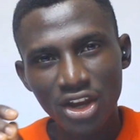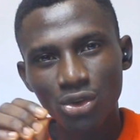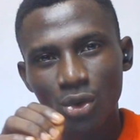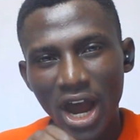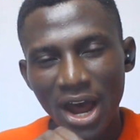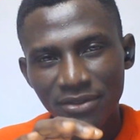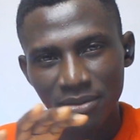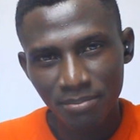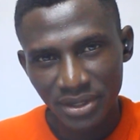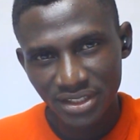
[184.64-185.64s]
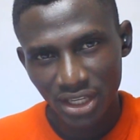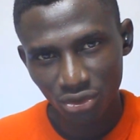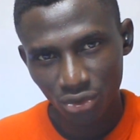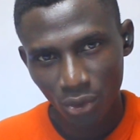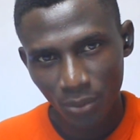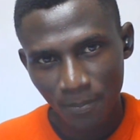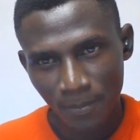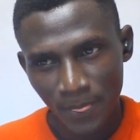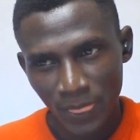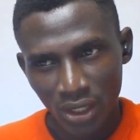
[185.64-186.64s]
you have the big sensor.
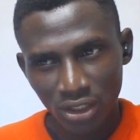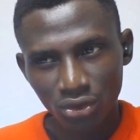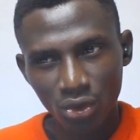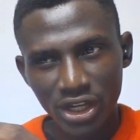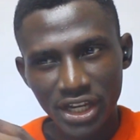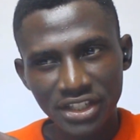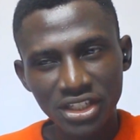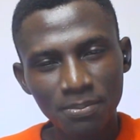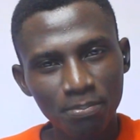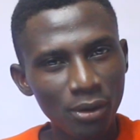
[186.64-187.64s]
So is it